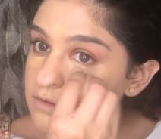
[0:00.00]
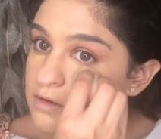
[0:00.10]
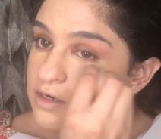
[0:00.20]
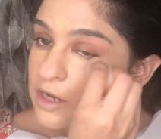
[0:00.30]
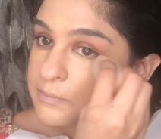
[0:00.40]

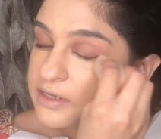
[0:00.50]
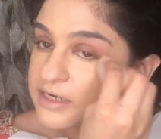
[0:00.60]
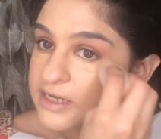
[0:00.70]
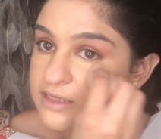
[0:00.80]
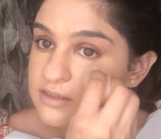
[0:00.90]
Now I'm gonna
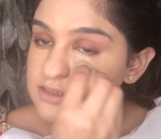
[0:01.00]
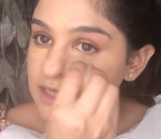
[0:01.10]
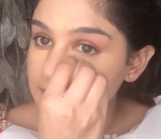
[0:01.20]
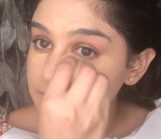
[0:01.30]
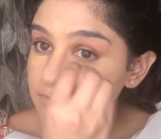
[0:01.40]
take the
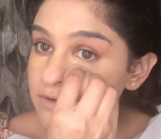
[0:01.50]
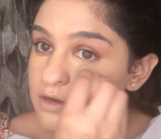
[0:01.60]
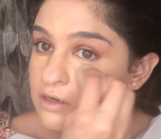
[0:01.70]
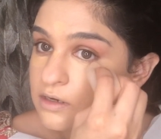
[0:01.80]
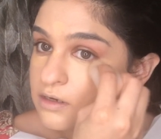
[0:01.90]
same
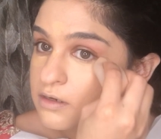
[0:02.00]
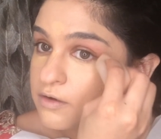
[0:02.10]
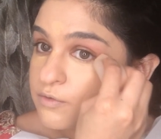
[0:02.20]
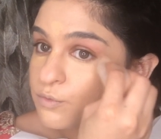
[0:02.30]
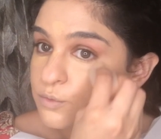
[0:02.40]

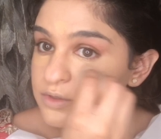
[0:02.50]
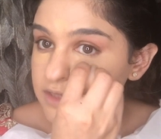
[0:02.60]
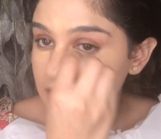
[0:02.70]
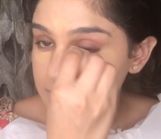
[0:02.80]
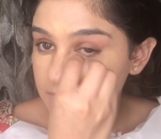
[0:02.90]
with the
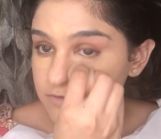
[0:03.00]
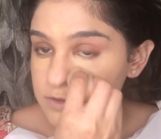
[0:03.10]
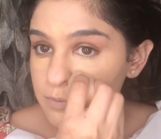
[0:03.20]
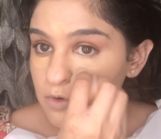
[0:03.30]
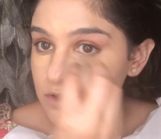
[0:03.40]
help of a
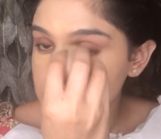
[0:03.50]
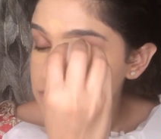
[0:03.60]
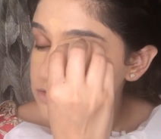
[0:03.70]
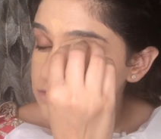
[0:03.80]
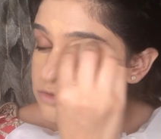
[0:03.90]
sponge
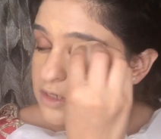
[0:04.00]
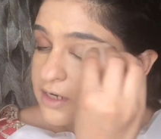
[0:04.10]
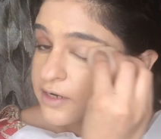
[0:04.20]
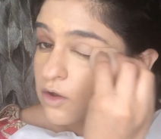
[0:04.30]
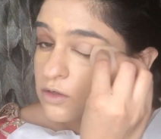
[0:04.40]
to the
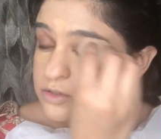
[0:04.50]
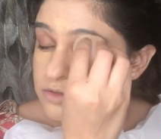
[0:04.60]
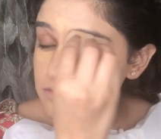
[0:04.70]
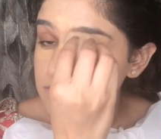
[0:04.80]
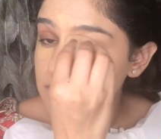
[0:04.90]
lid
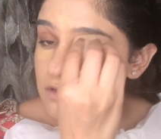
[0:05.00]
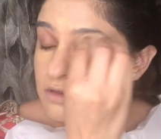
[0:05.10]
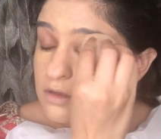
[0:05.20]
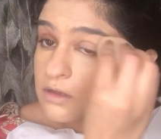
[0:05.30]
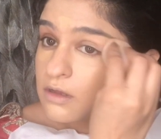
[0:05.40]
also.
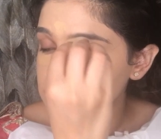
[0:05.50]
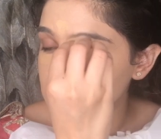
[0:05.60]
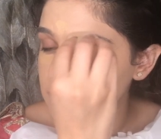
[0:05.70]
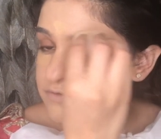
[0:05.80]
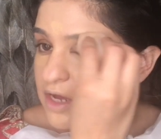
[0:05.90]
Sort
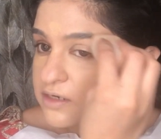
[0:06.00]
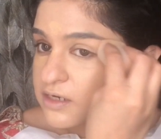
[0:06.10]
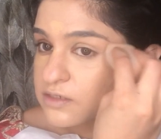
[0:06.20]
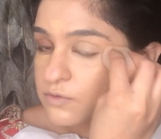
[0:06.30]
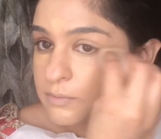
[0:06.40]
of
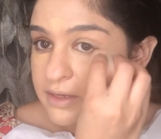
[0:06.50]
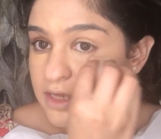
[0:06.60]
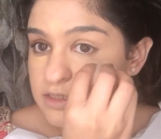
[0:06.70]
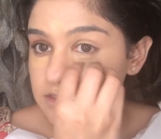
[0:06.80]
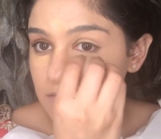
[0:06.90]
darkness will be
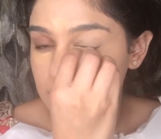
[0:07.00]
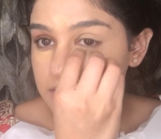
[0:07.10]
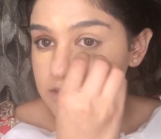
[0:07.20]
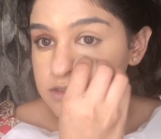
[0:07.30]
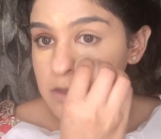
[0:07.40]
cancelled with
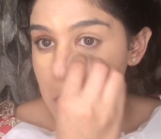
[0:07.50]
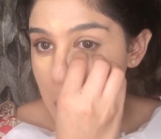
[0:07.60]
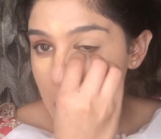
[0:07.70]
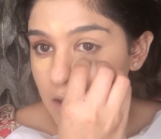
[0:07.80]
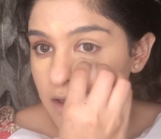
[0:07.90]
this.
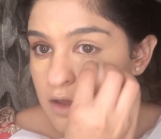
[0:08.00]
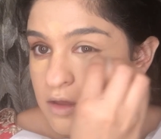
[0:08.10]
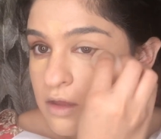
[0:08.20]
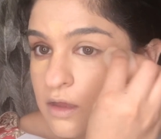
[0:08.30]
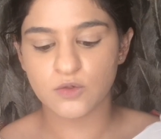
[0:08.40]

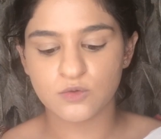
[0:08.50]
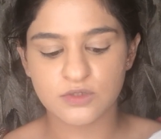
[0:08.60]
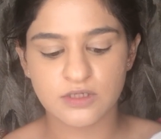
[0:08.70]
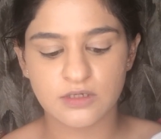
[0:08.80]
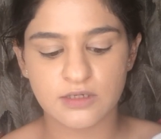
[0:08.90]
Use
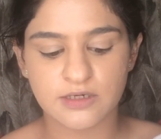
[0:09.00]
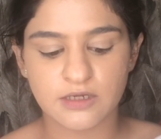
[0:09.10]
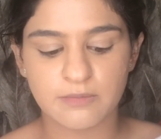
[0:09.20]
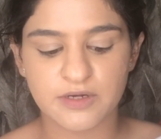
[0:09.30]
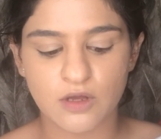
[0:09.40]
the little
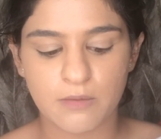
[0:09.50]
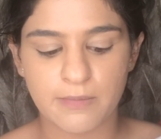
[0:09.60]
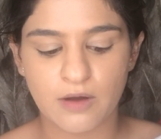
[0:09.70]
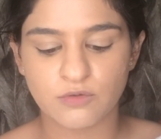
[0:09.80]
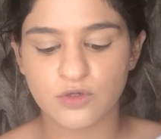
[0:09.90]
bit
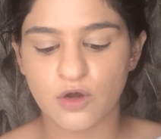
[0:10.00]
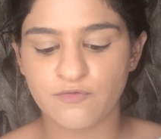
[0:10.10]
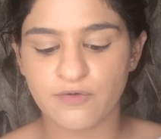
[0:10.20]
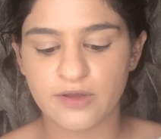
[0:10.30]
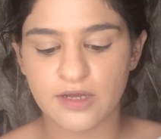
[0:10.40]
amount of
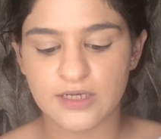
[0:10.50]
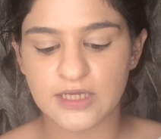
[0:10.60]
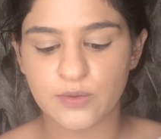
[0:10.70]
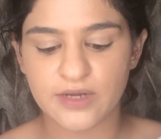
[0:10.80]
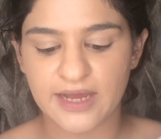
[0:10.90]

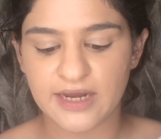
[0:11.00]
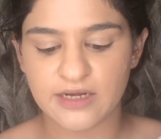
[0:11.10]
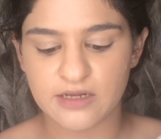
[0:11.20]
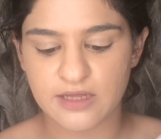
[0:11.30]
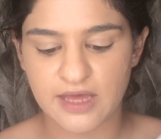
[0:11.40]
liquid
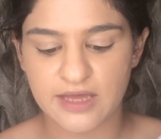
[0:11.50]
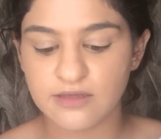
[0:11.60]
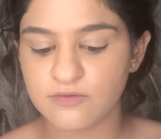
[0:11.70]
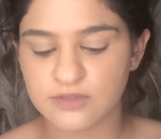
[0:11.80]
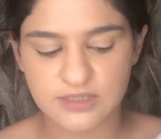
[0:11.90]
highlighter again,
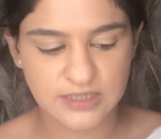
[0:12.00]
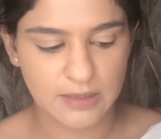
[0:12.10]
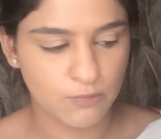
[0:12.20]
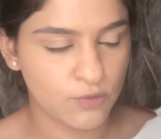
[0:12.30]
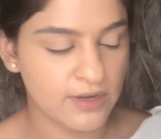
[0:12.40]
the same
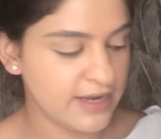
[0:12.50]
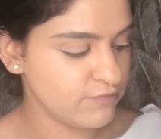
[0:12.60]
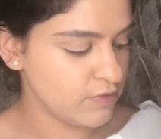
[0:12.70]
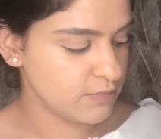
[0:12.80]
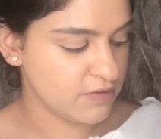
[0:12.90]
Moonlight
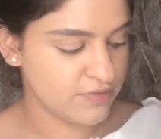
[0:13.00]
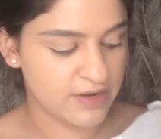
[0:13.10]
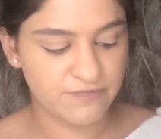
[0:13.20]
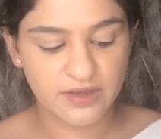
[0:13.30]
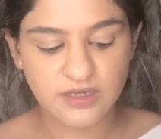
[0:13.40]
from Cover
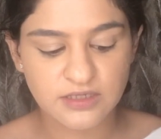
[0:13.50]
FX,